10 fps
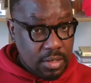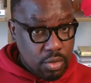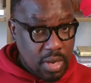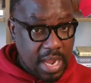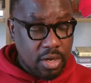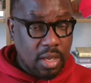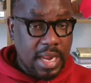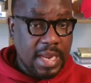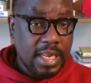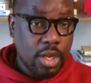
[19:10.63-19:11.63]
You are not
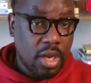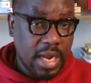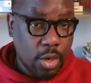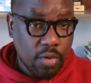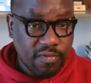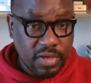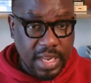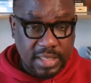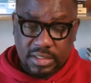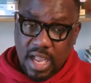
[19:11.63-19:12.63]
likely going to
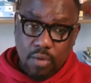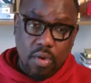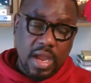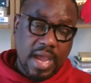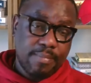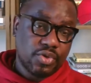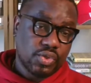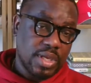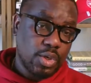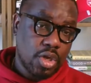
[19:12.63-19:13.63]
ovulate. And what happens
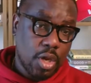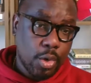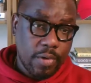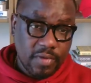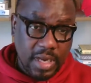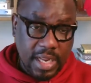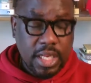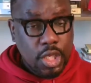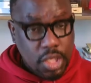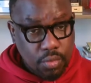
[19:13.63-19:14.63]
when you don't ovulate?
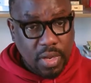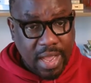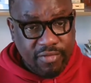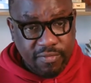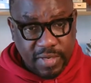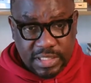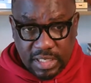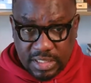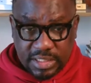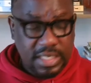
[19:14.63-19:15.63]
You will have
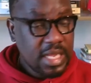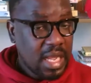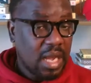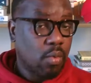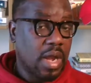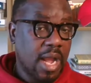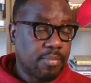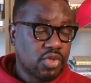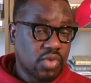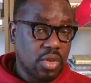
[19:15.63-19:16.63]
infertility. And what
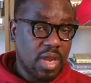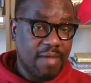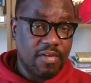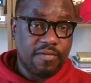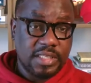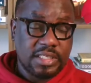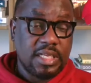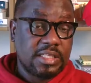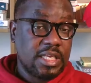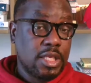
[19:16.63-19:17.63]
happens when you have
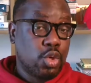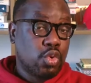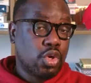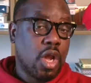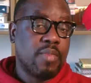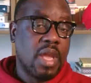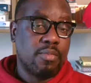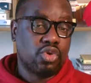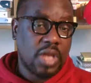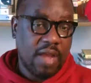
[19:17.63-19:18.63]
infertility? You will not be
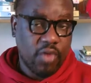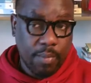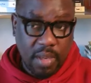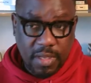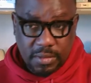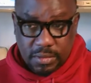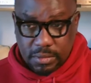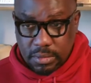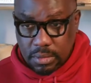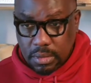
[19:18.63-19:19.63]
able to have your babies.
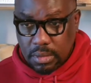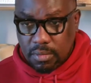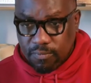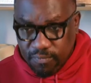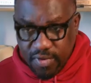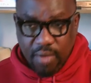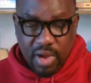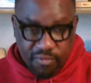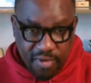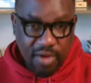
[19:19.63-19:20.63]
Very,
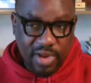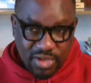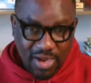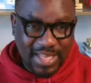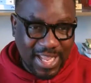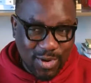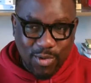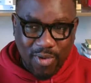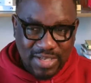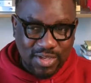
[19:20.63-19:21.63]
very technical
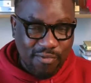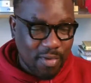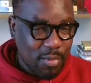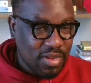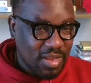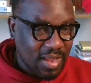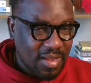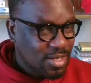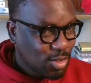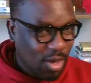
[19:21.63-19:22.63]
question from Onyinye.
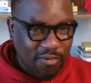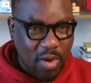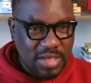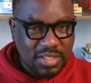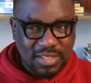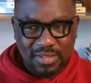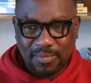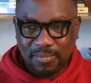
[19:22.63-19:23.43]
Tough question,